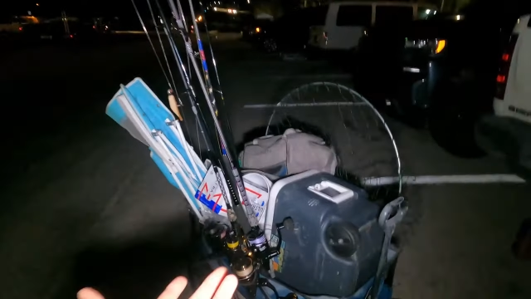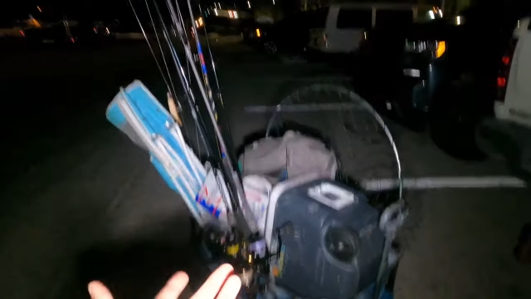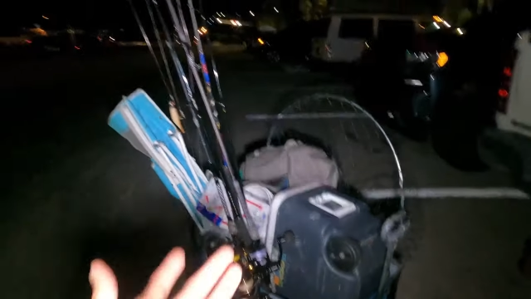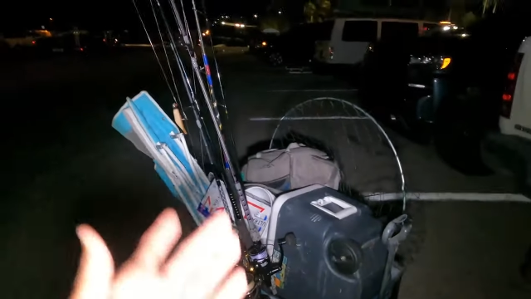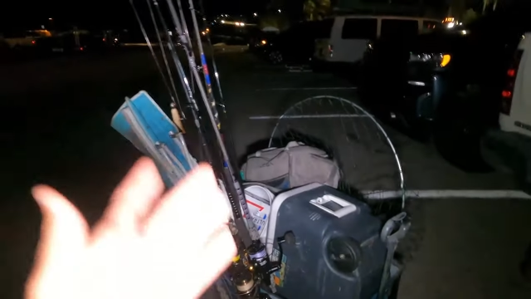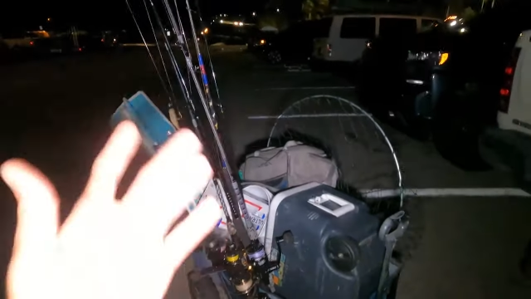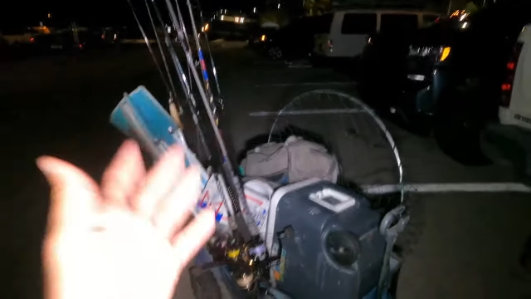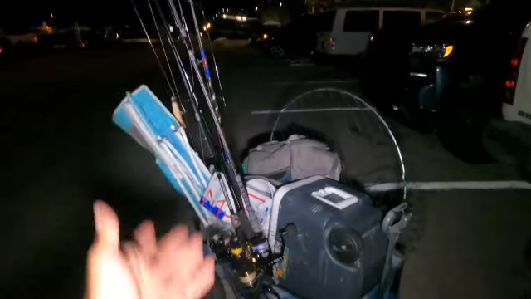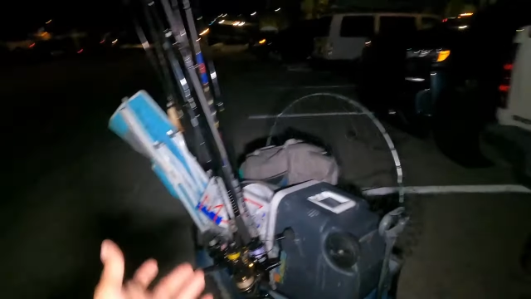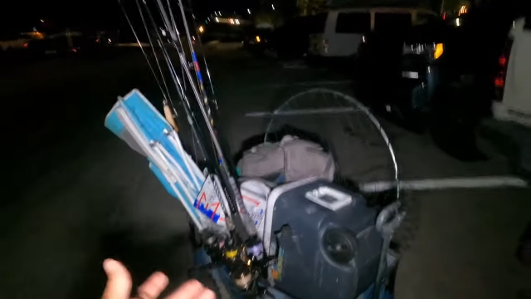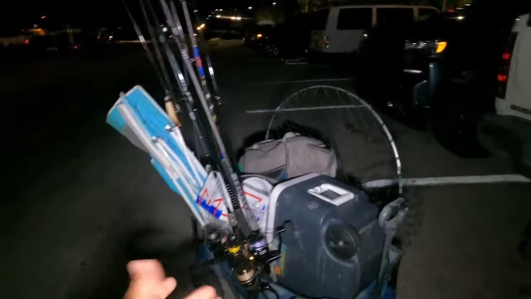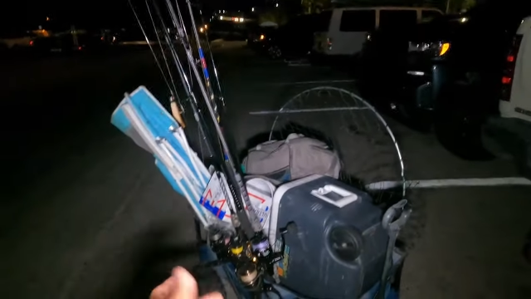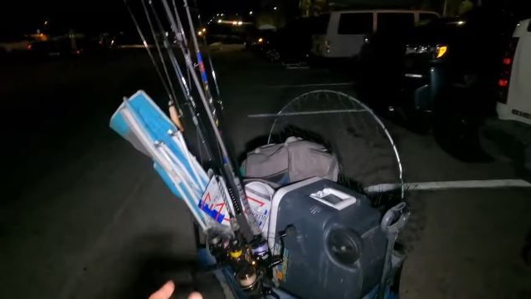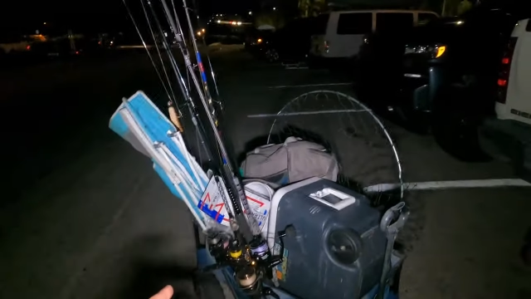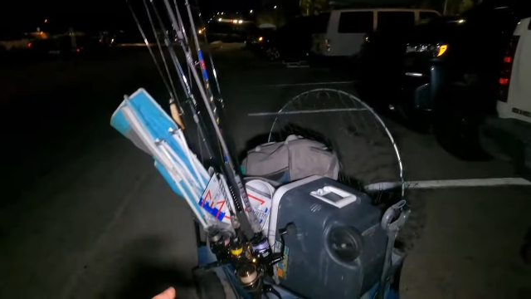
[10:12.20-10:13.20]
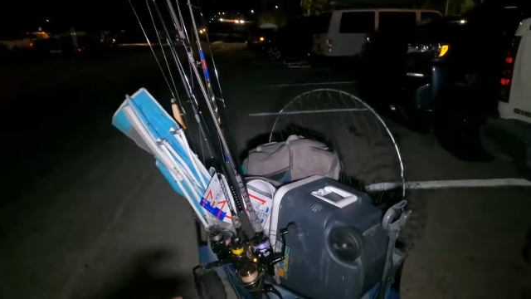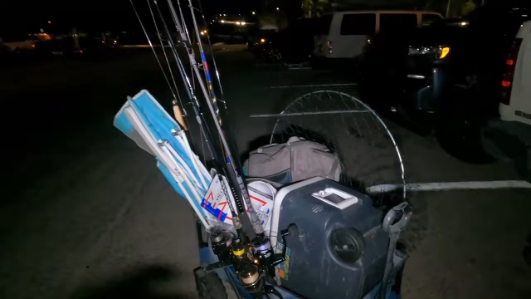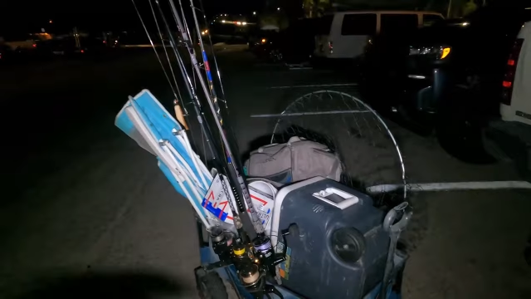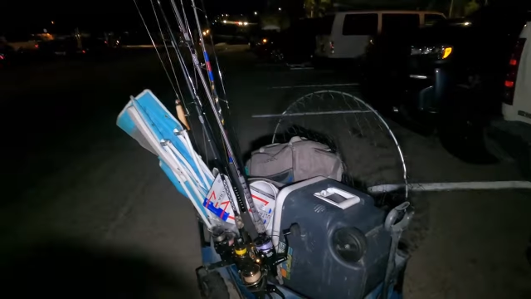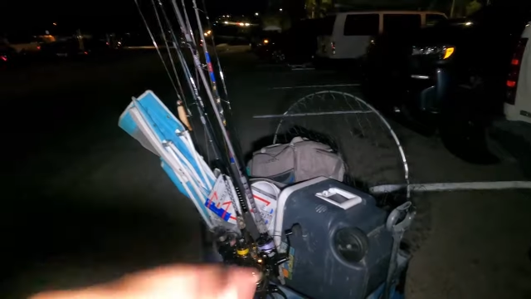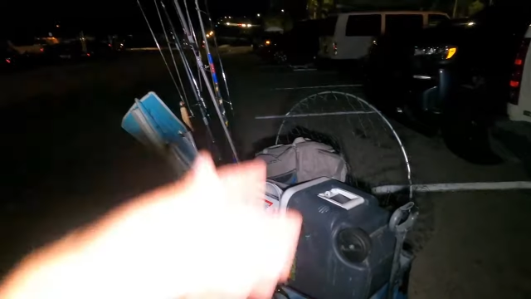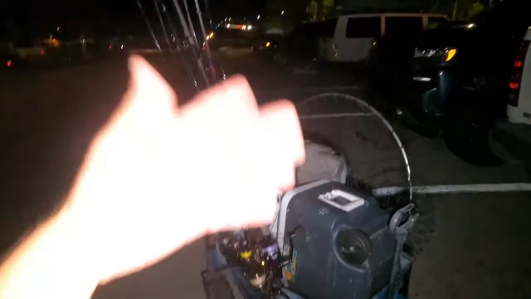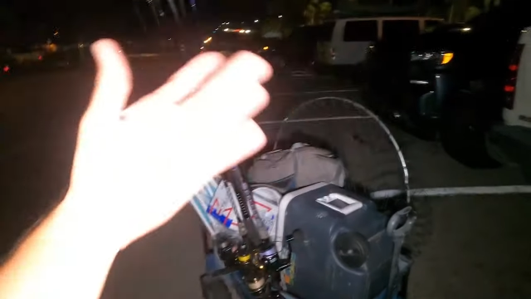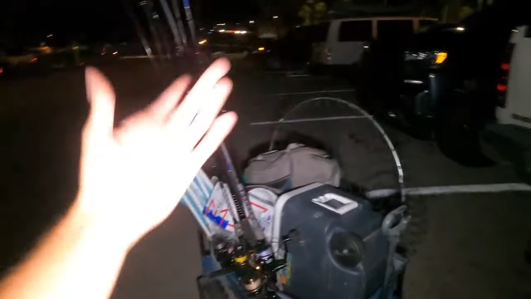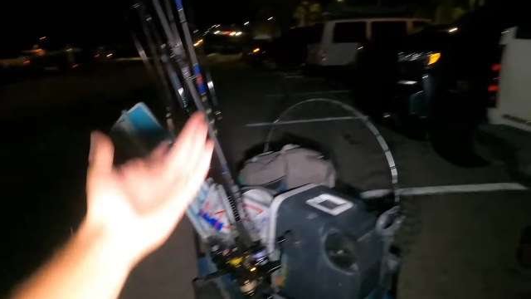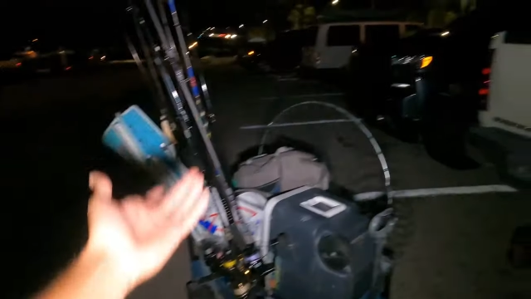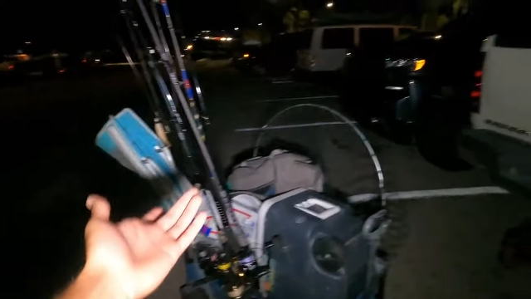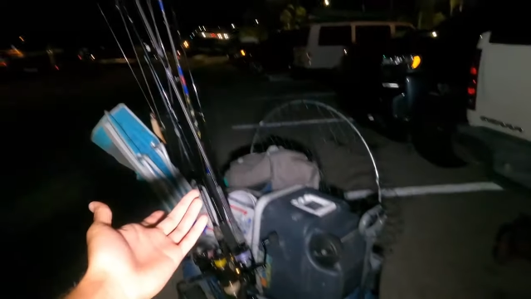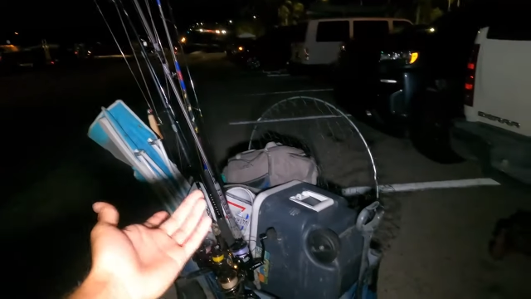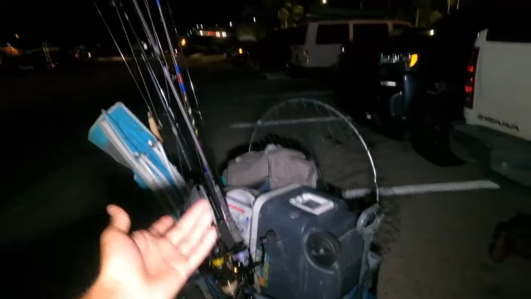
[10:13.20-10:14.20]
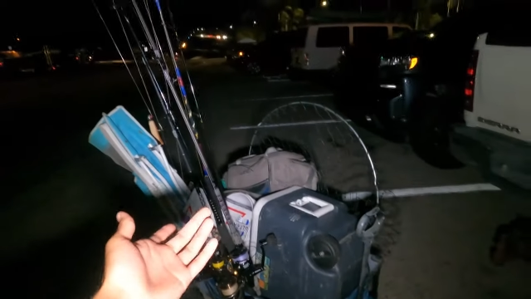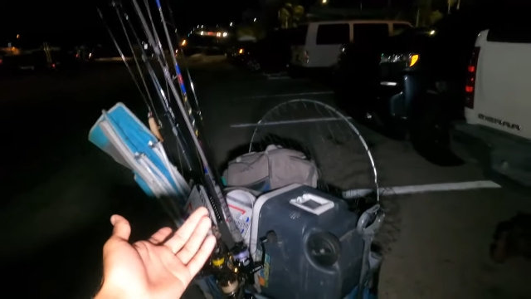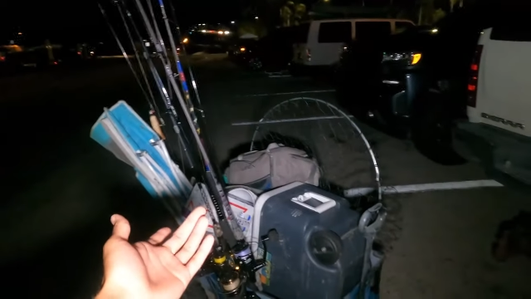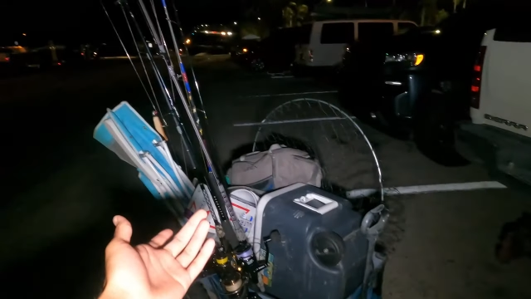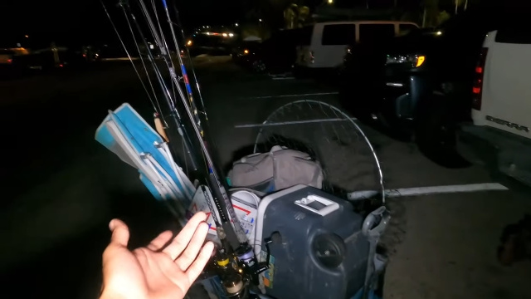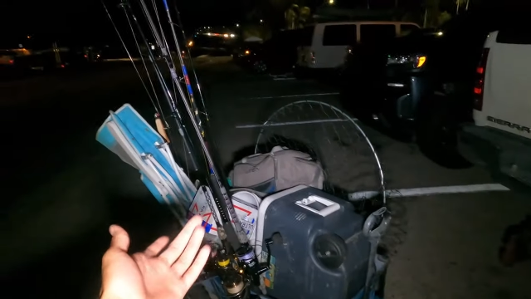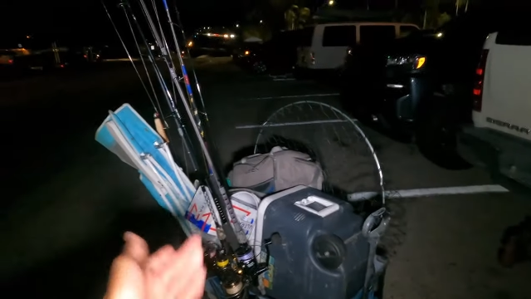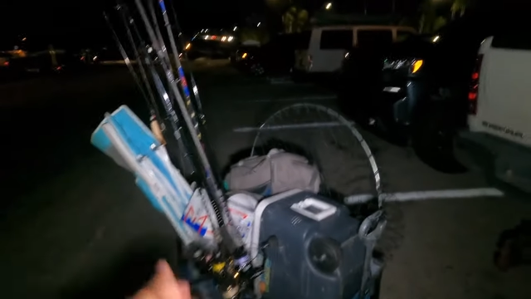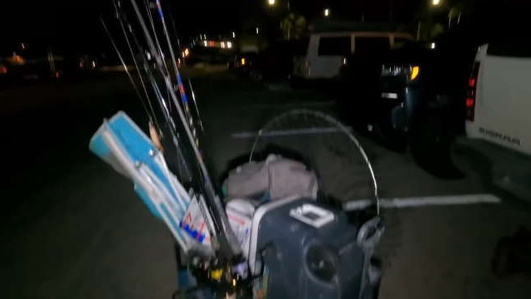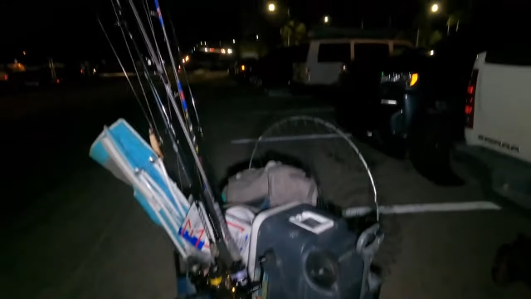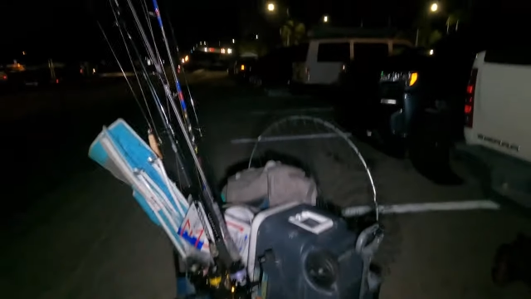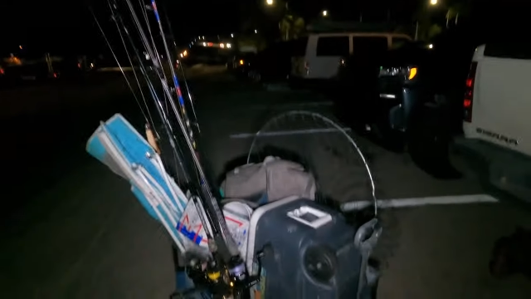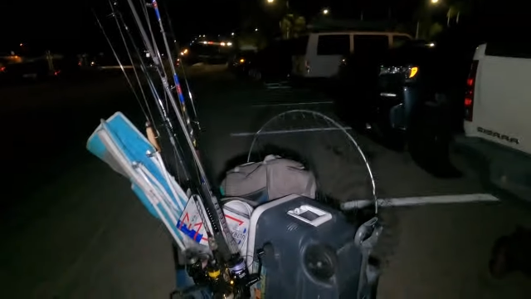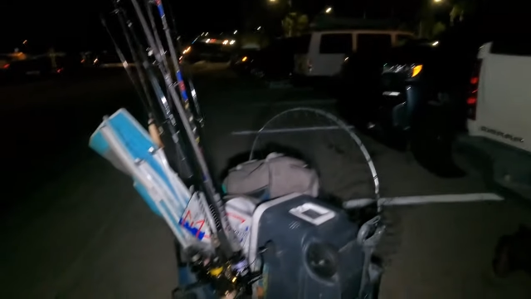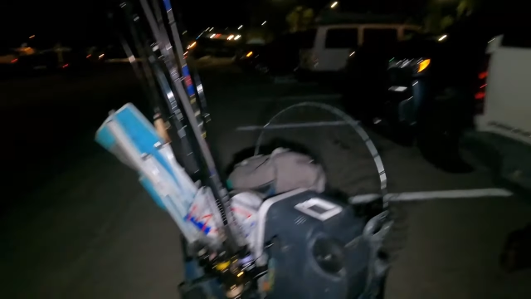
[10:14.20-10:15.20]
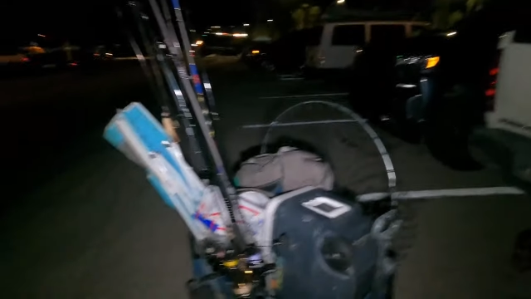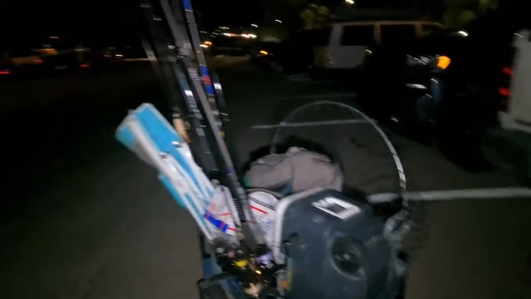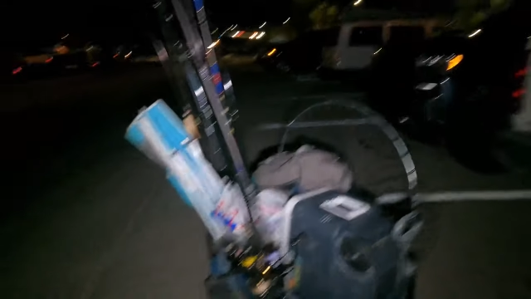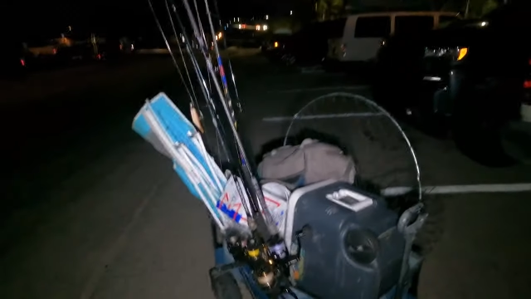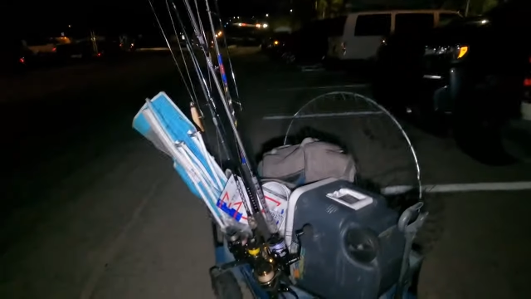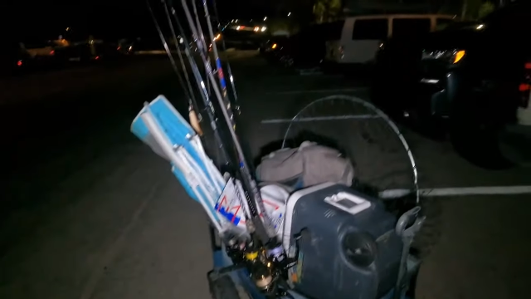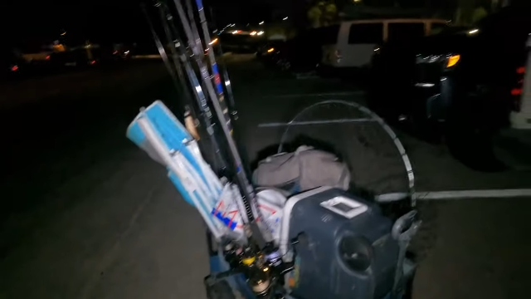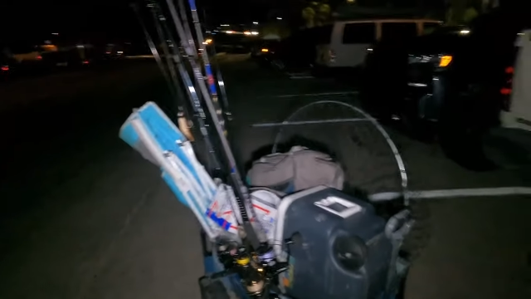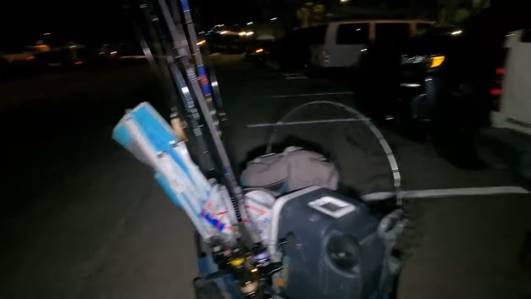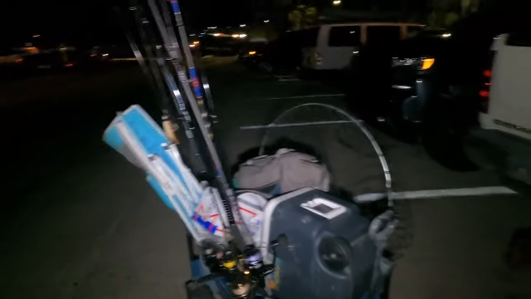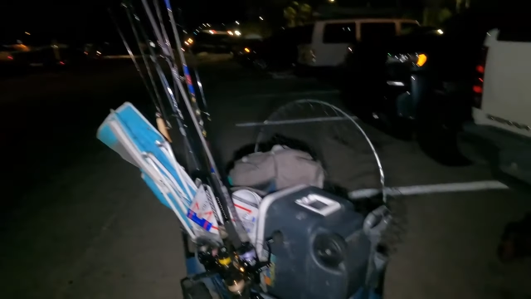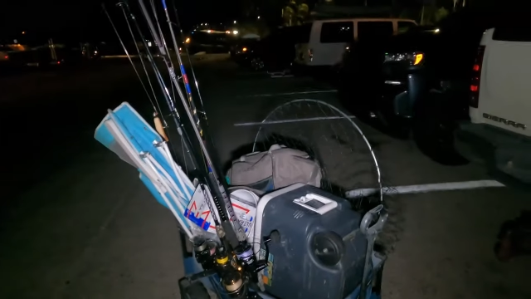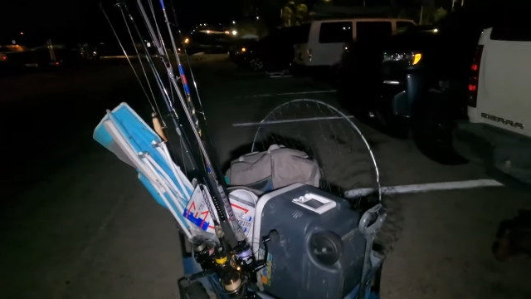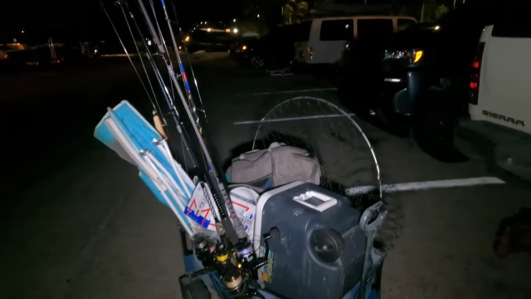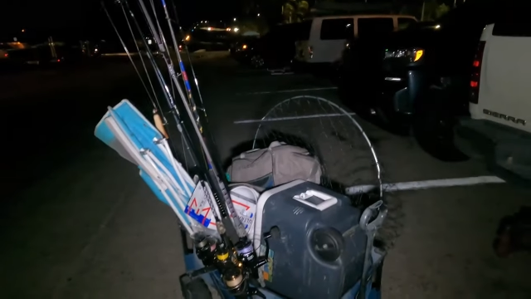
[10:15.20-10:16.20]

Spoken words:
[unreadable: no face in view]